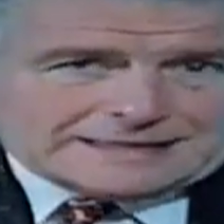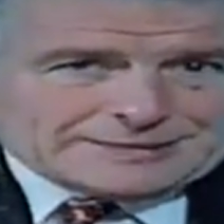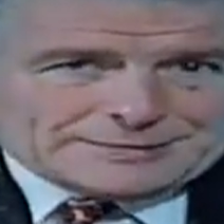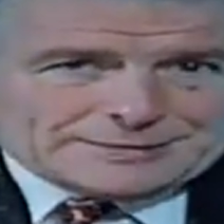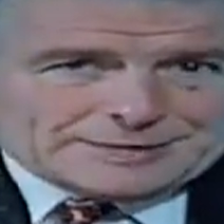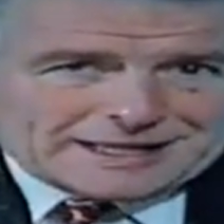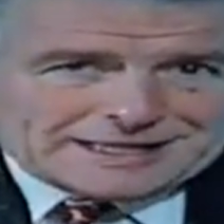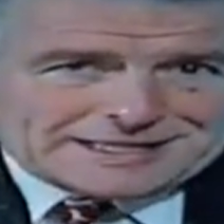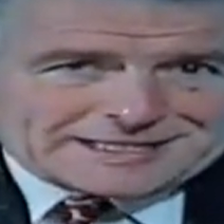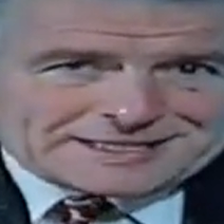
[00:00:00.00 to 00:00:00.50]

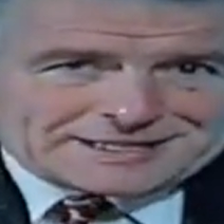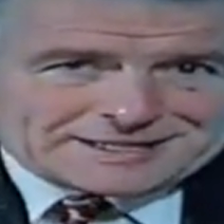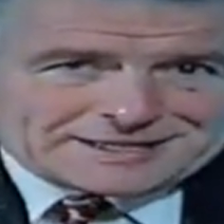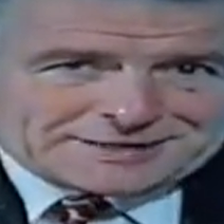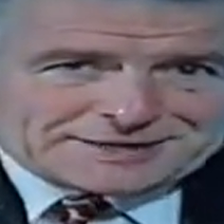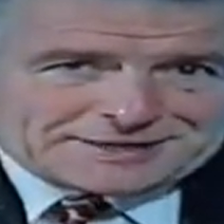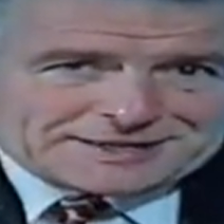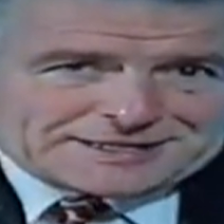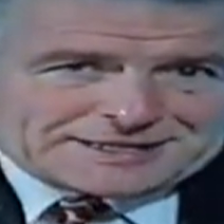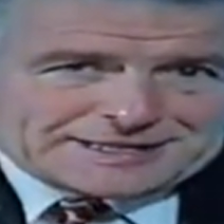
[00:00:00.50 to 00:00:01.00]
well, I certainly
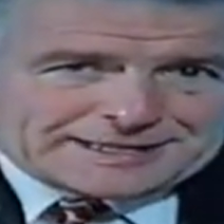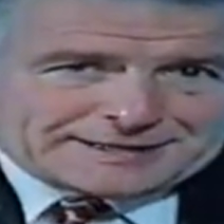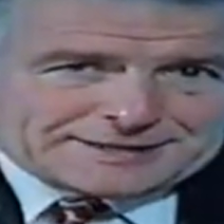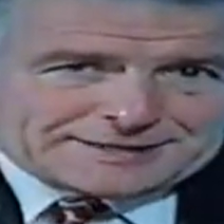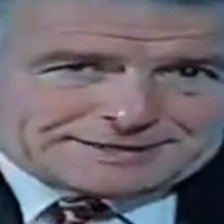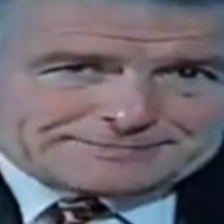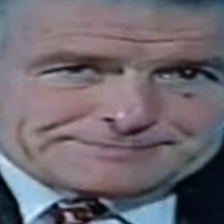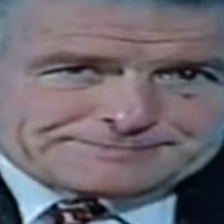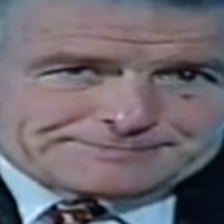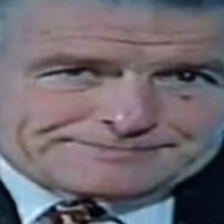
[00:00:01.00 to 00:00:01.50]
couldn't tell you.
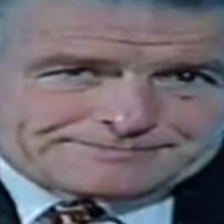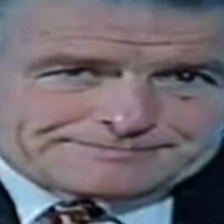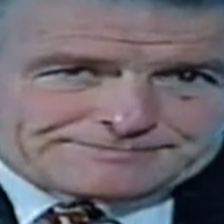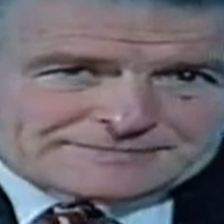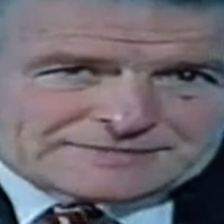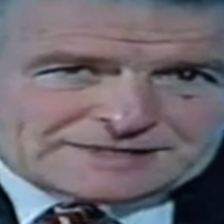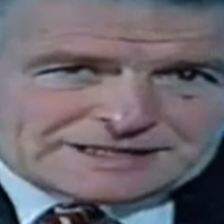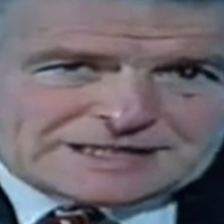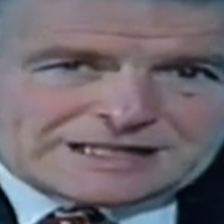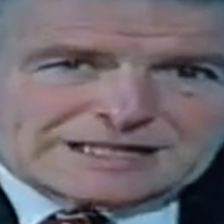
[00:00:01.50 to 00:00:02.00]

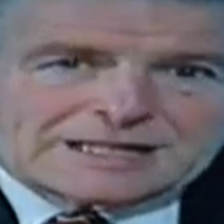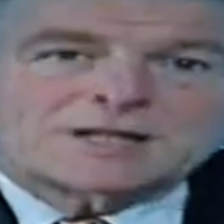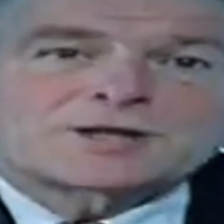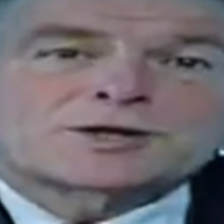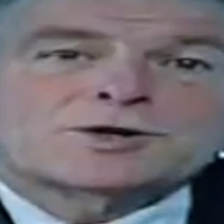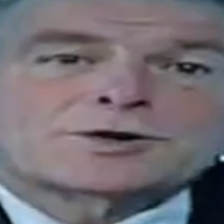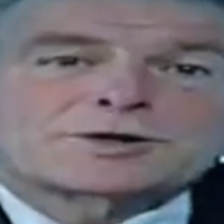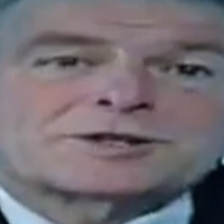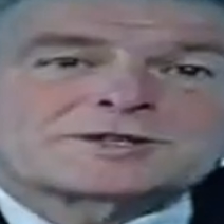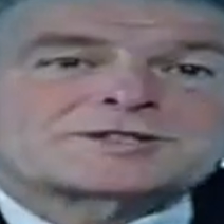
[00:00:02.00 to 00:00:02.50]

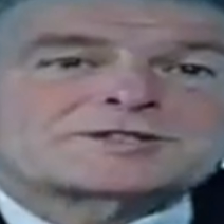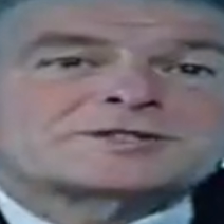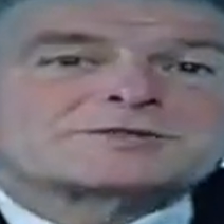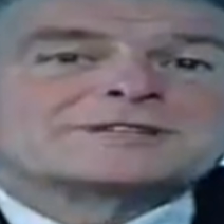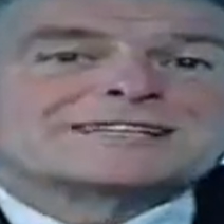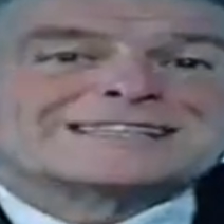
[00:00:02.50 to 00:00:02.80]
According to